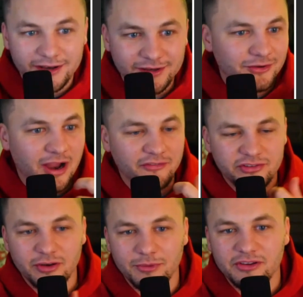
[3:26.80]
You're
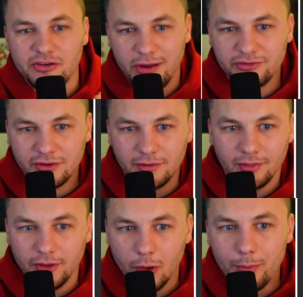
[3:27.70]
obviously going to be chasing a
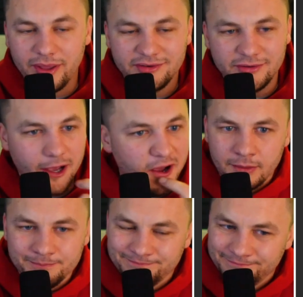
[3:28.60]
little bit
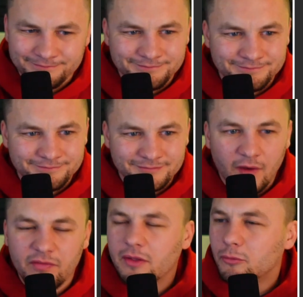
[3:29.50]
of
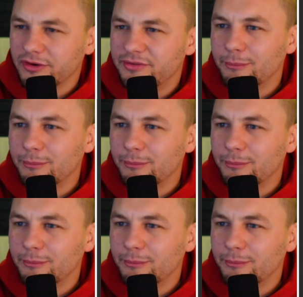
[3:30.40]
the recent